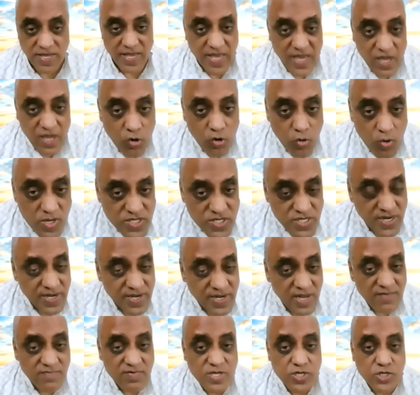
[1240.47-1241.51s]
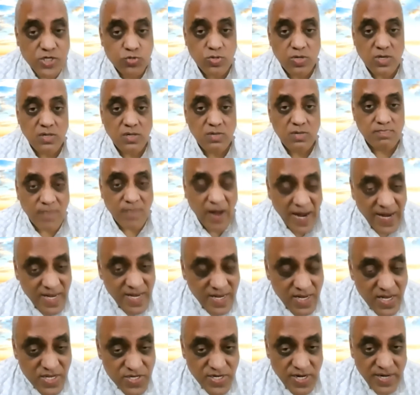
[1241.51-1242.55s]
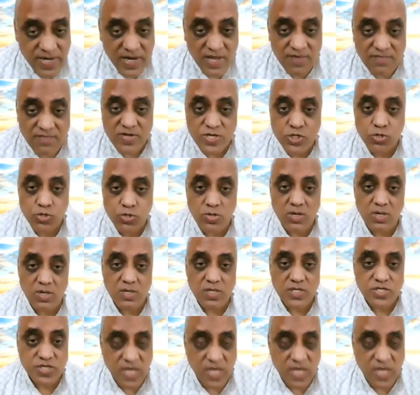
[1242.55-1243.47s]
Ego is individual, mind is individual,